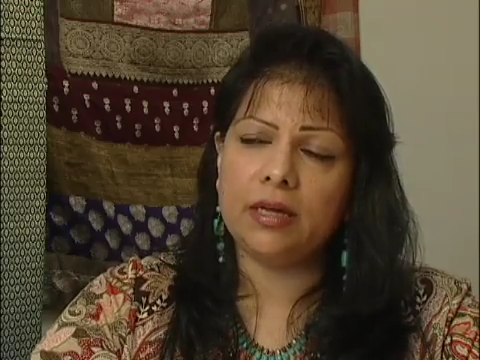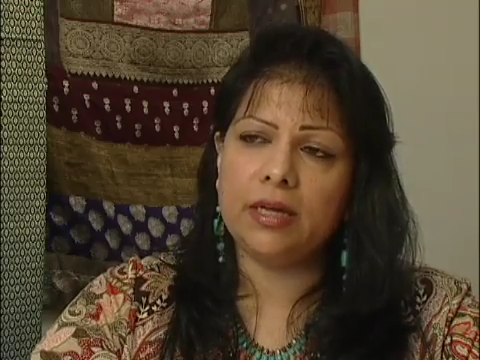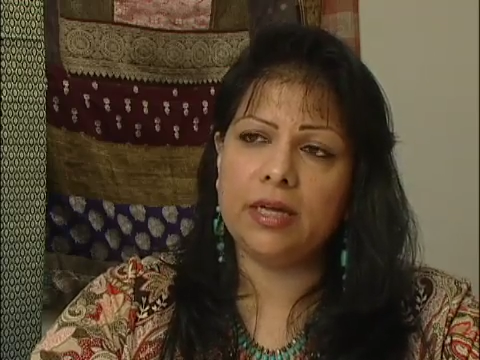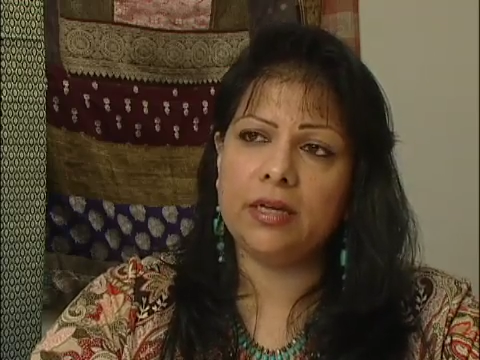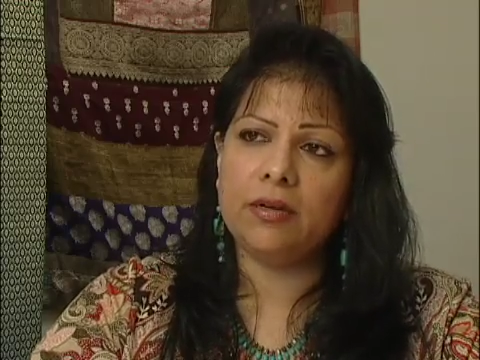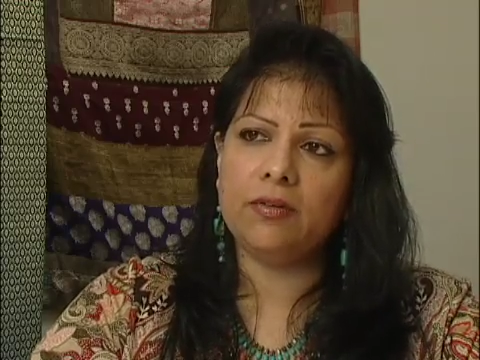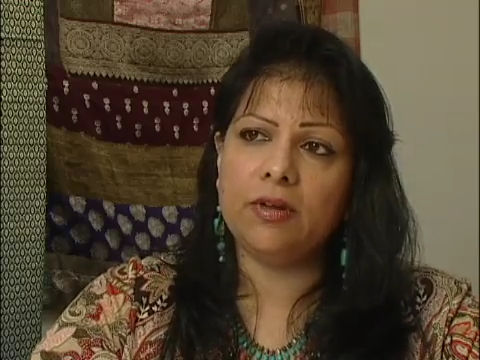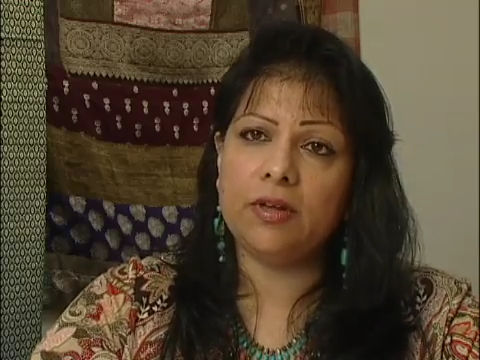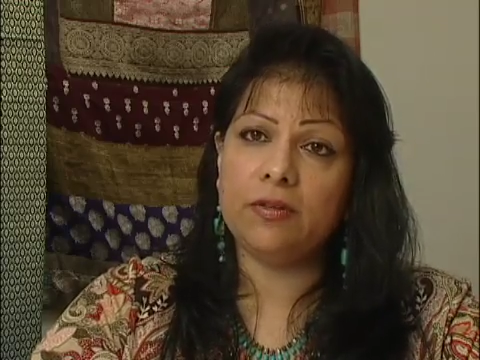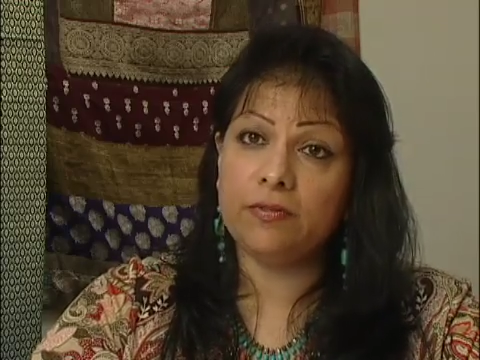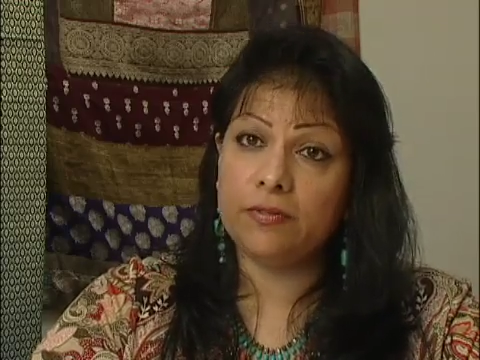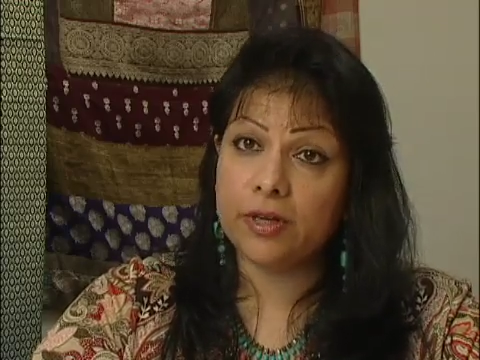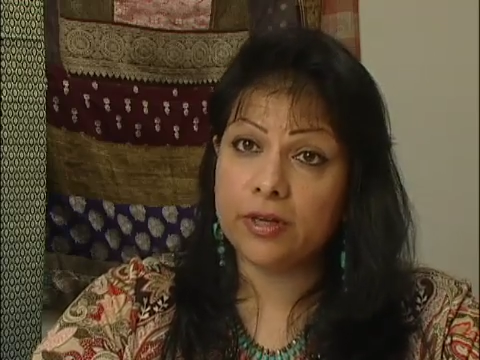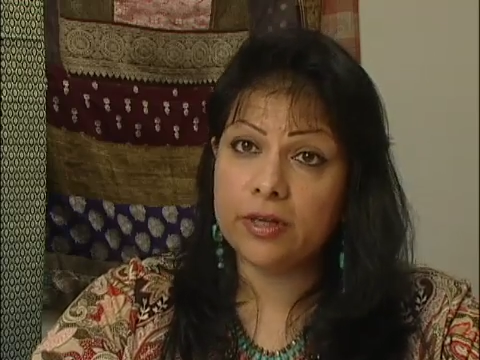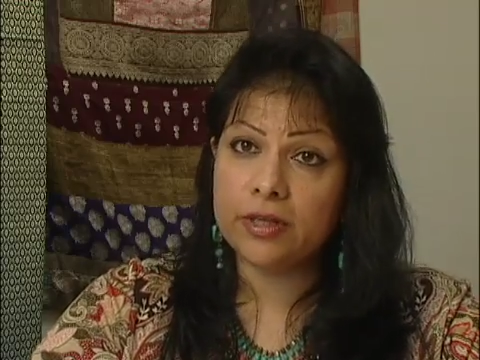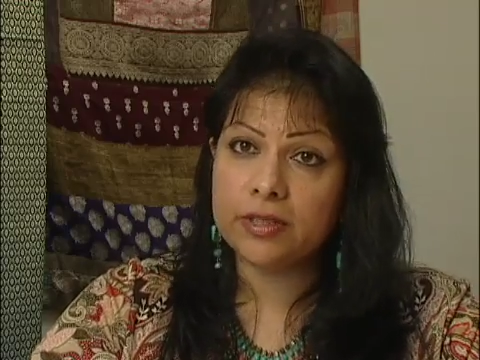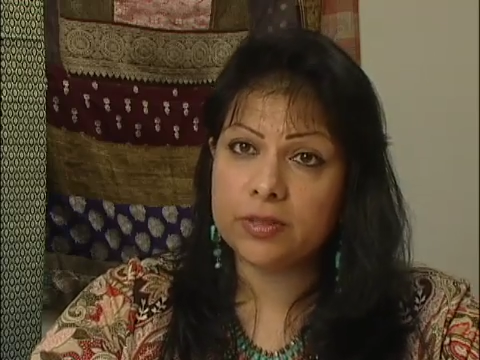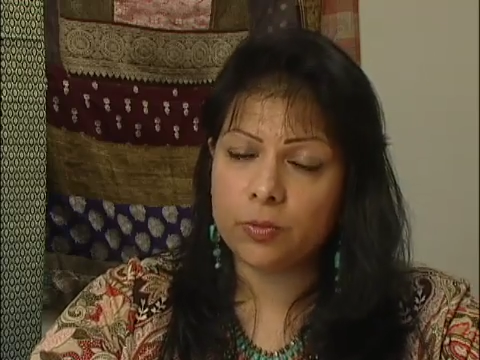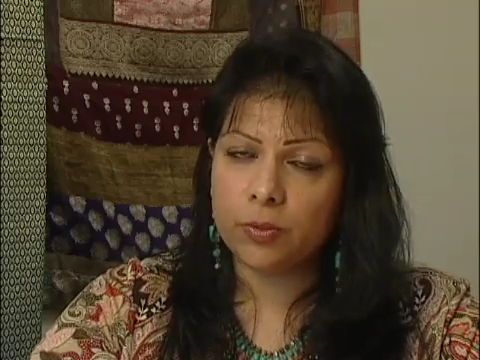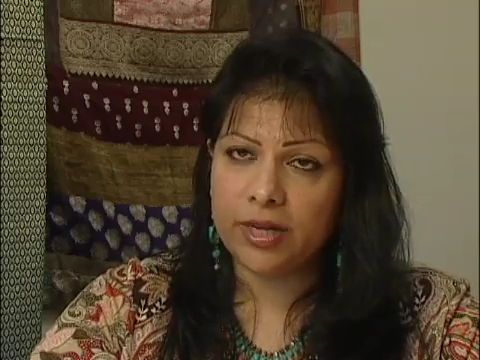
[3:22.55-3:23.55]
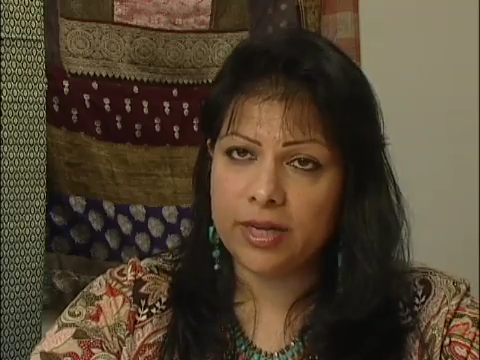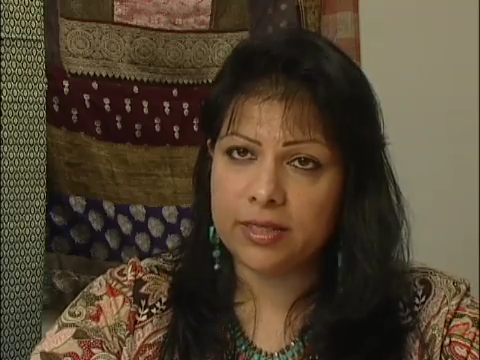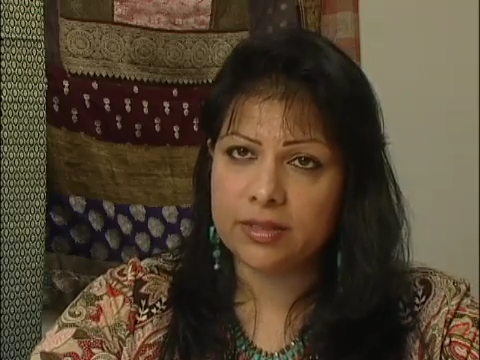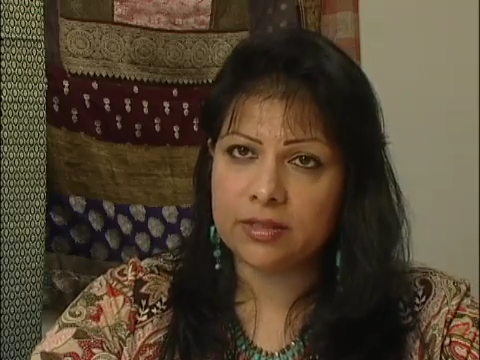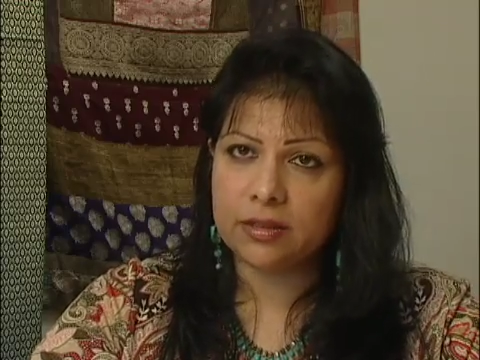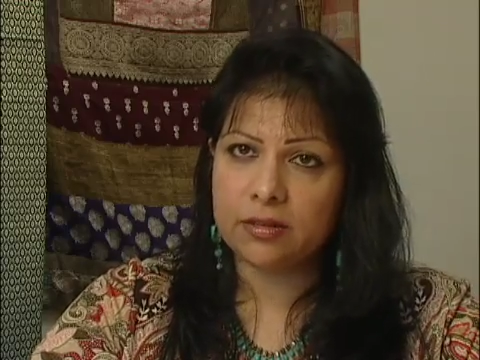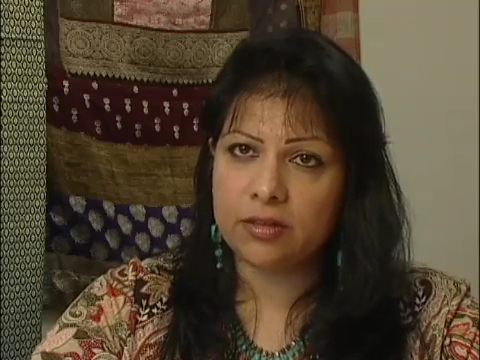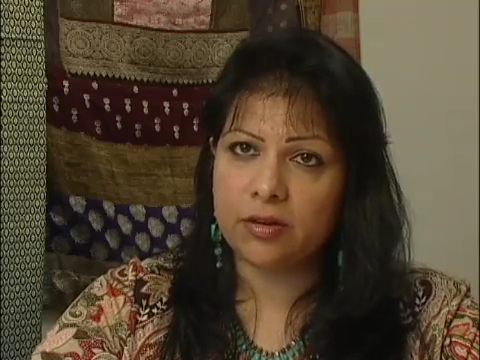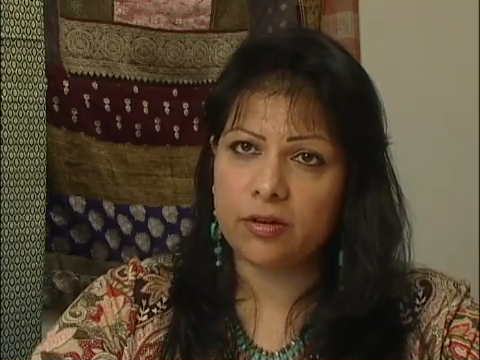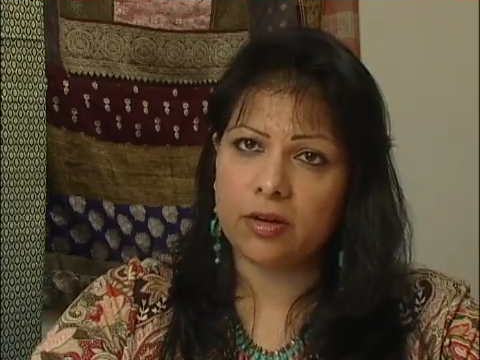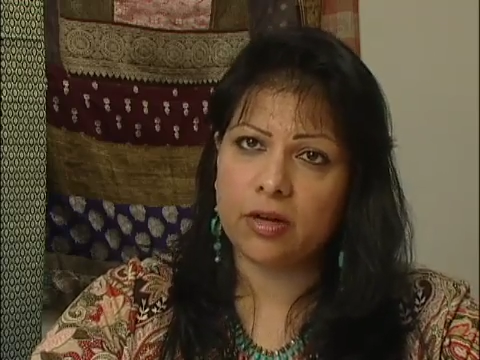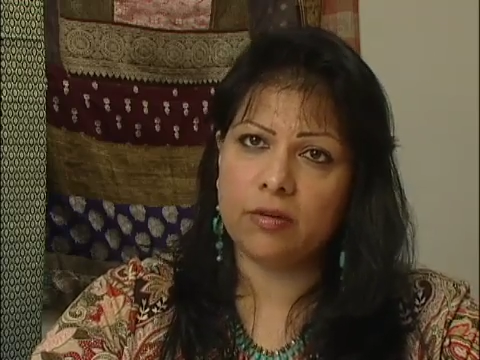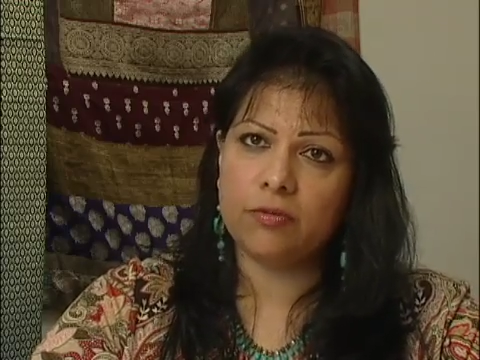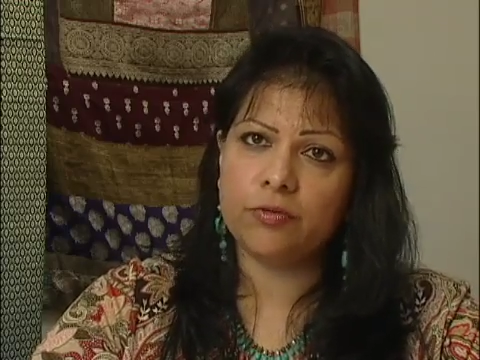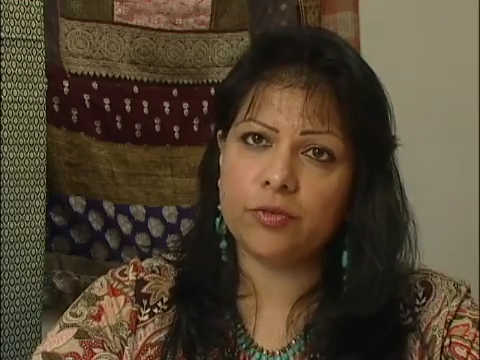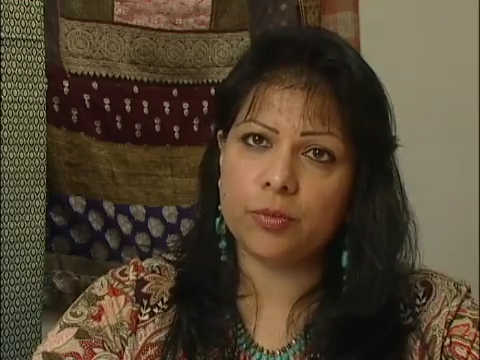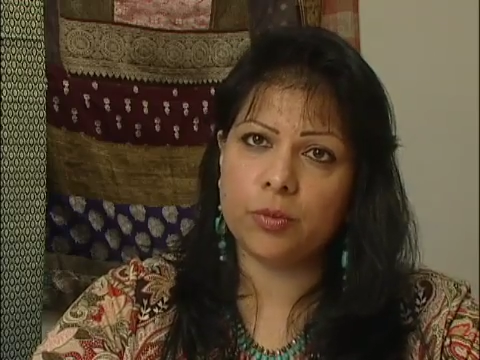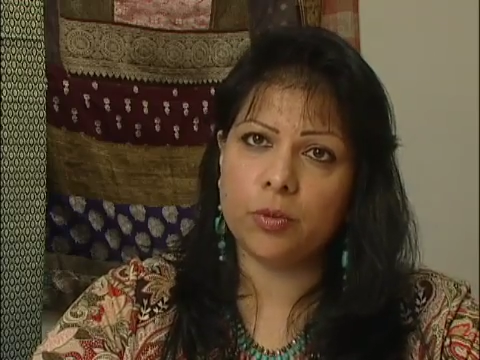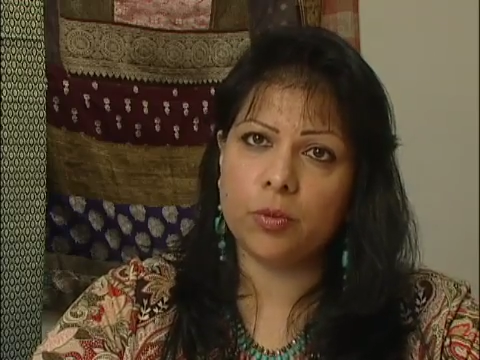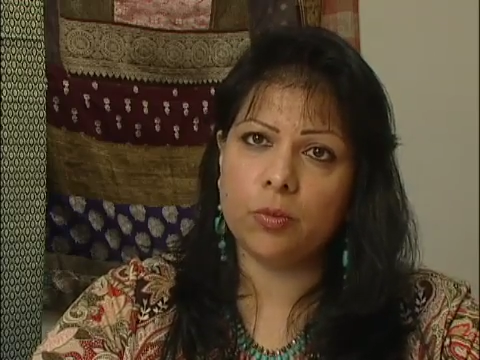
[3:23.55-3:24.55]
in various ways that they're
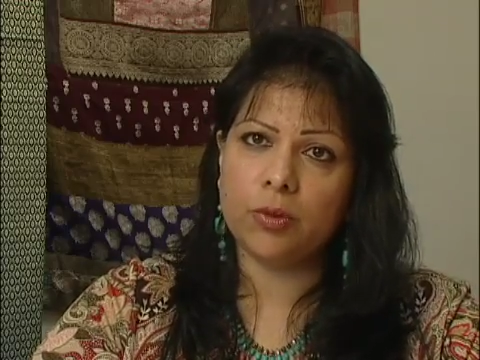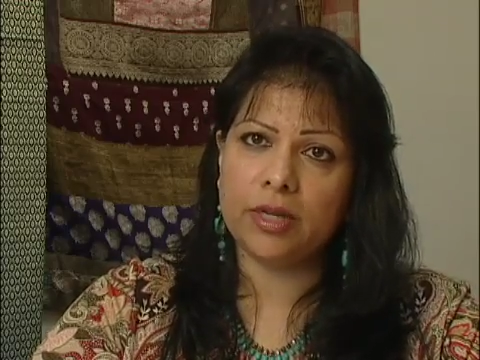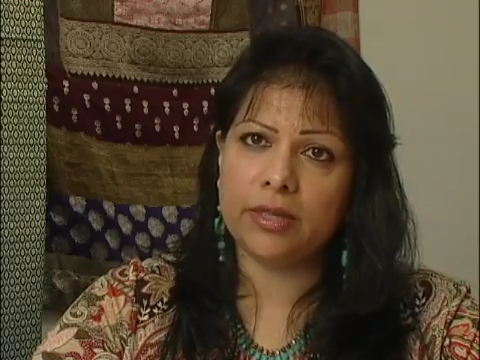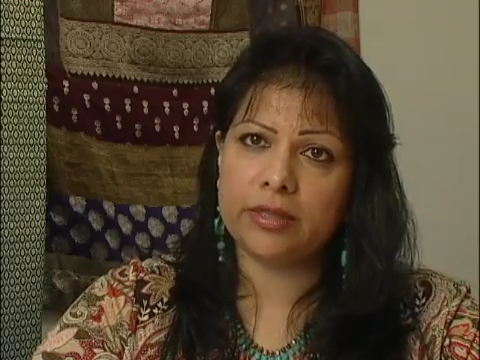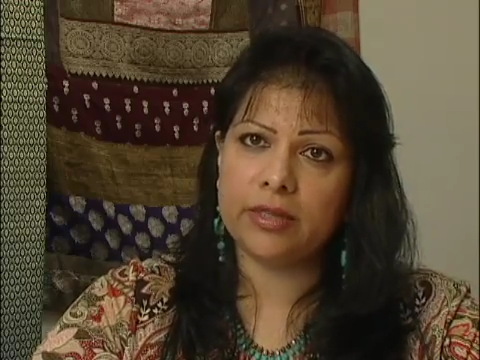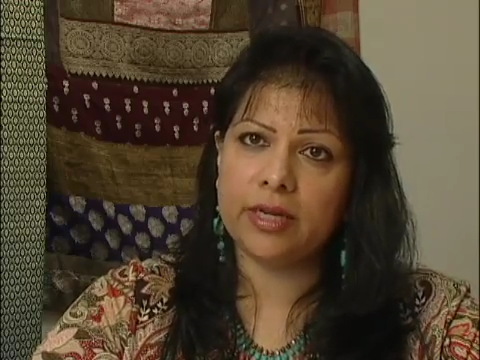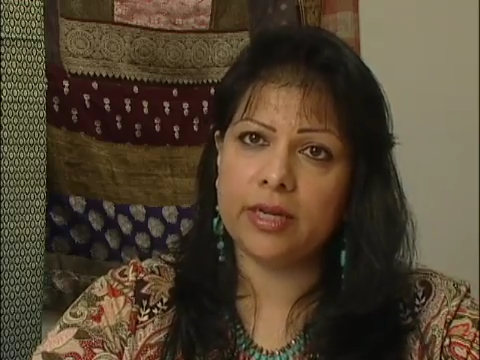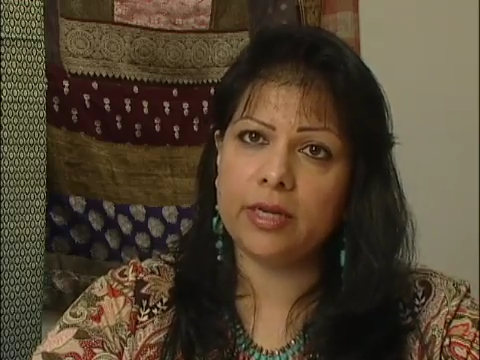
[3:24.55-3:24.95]
comfortable with,